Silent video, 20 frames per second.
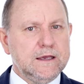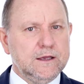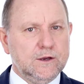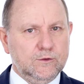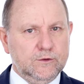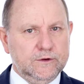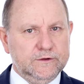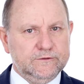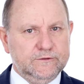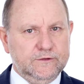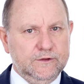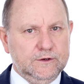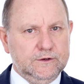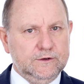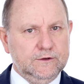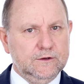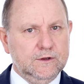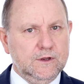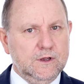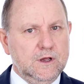here is
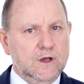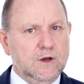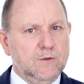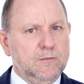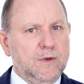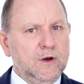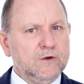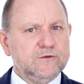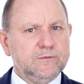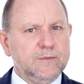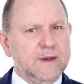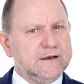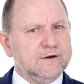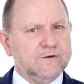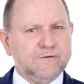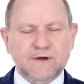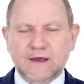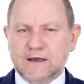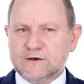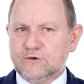that most
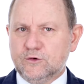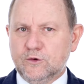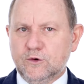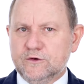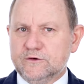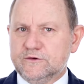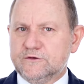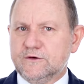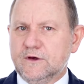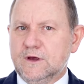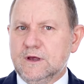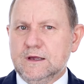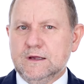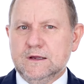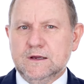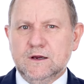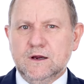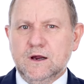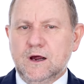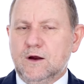manufacturers
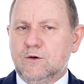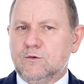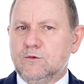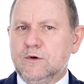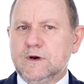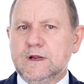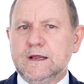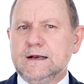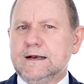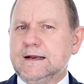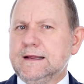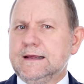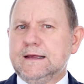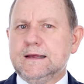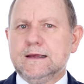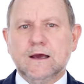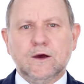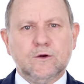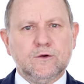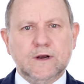are
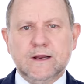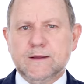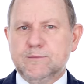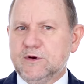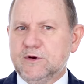really only